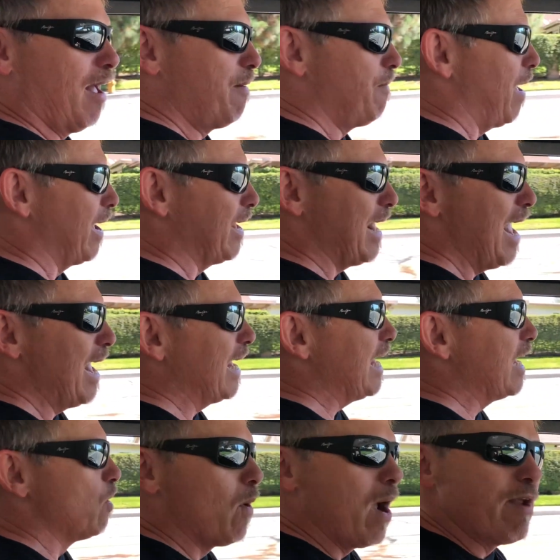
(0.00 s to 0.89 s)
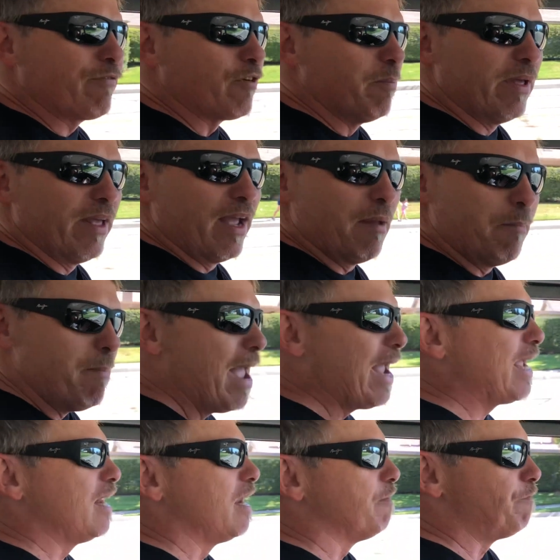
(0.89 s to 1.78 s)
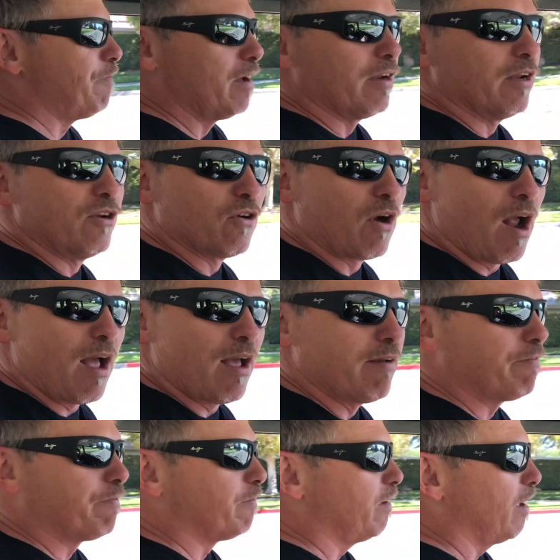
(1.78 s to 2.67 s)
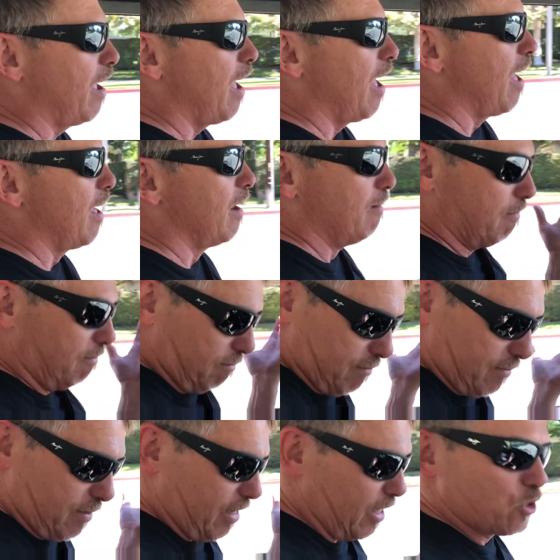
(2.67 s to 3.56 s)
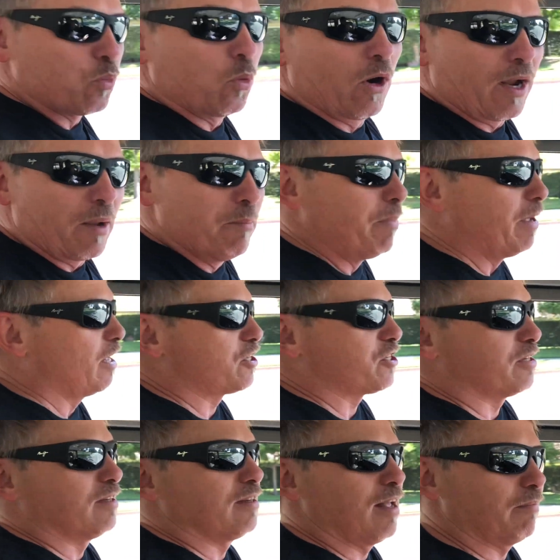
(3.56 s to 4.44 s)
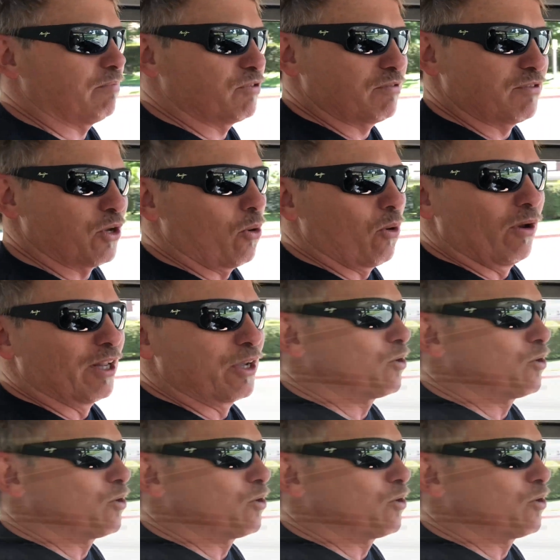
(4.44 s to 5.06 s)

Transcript: I can't get away from it, making it fun to drive, and it's working bitchin'. That's totally